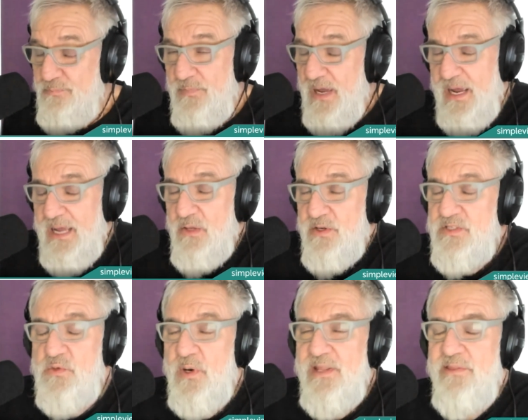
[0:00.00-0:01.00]
I look at
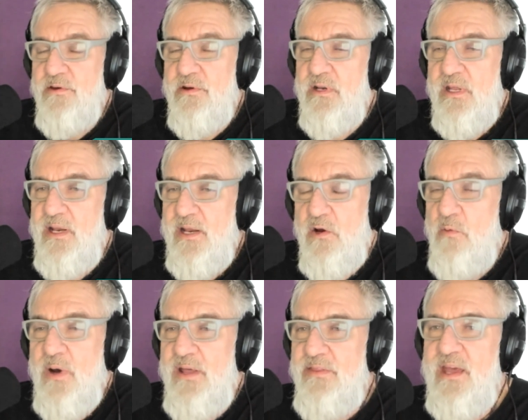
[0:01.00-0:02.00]
2030 and I know
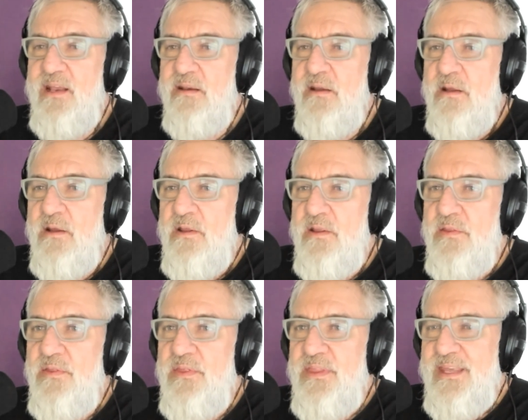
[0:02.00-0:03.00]
by then,
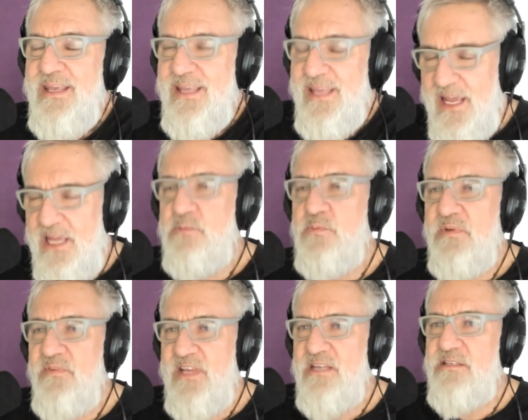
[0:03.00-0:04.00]
the engagement of a
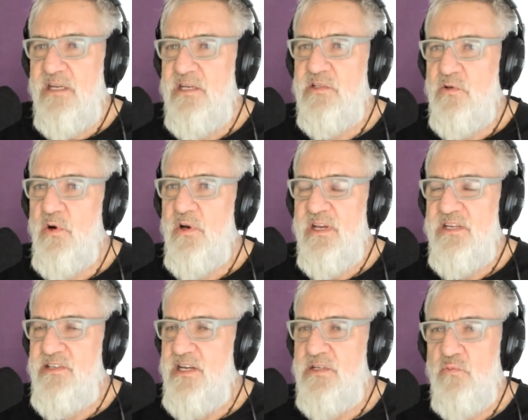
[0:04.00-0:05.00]
destination
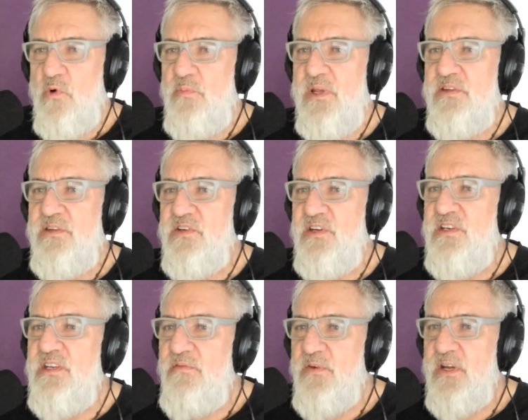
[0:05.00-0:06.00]
organization will be
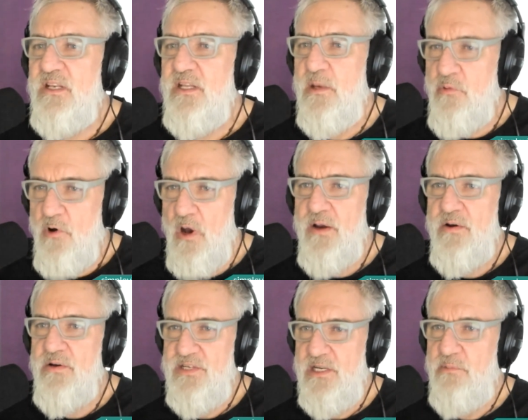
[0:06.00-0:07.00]
significantly broader,
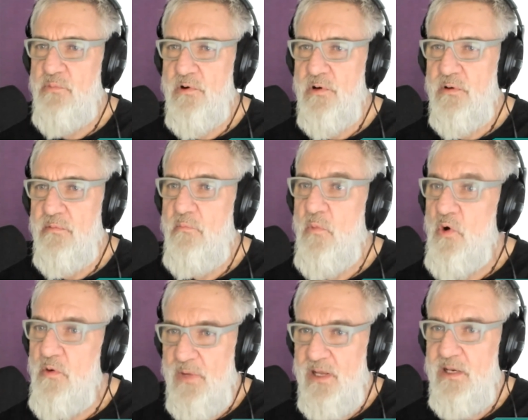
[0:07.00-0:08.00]
deeper, and more
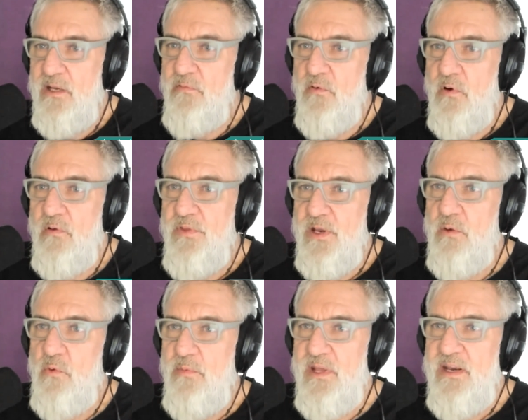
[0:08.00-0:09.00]
meaningful than it
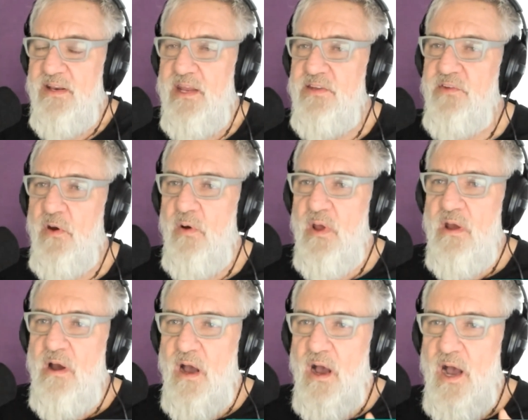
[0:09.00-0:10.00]
will be today. So
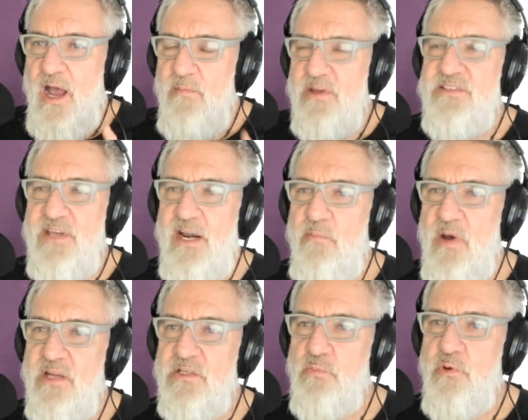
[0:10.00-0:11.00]
I'm excited
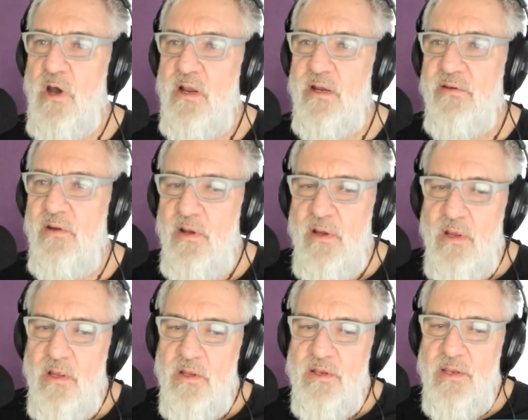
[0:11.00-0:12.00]
about your product.
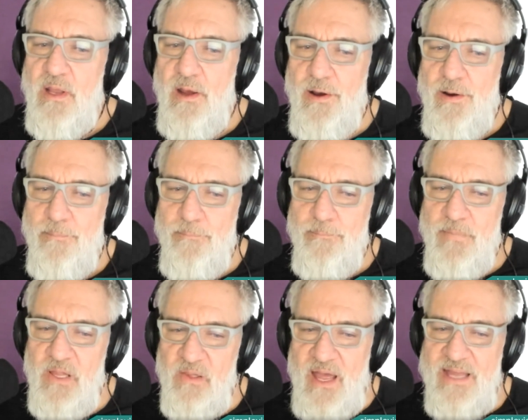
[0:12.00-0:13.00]

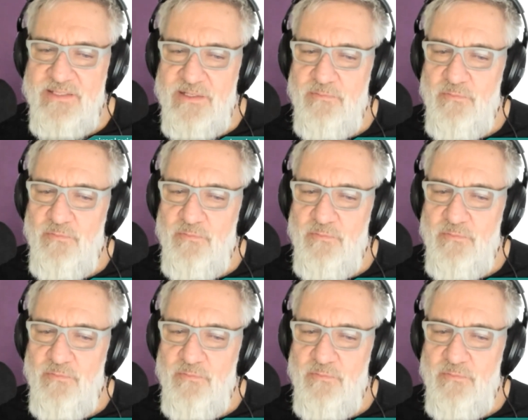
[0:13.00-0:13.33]
Eliza,